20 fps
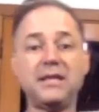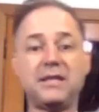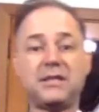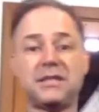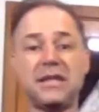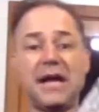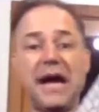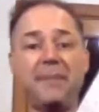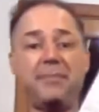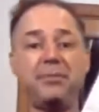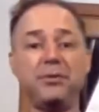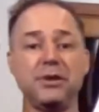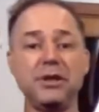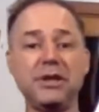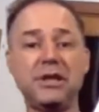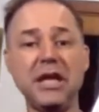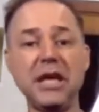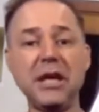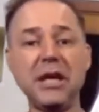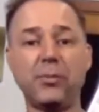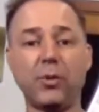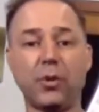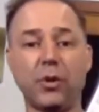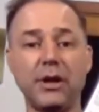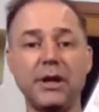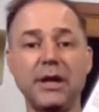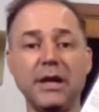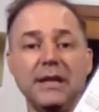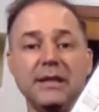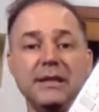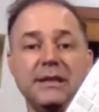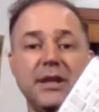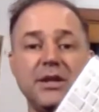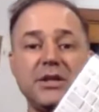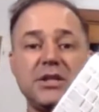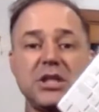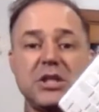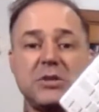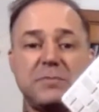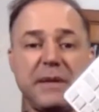on the keyboard, there's a
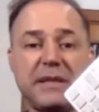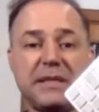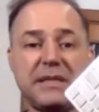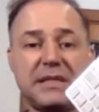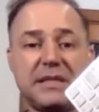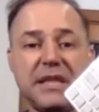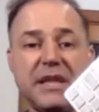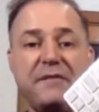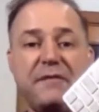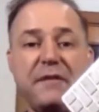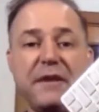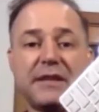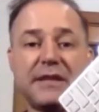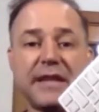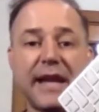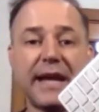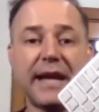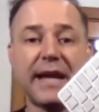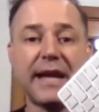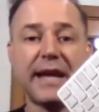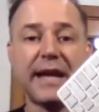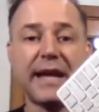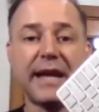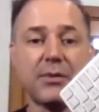specific technique, right?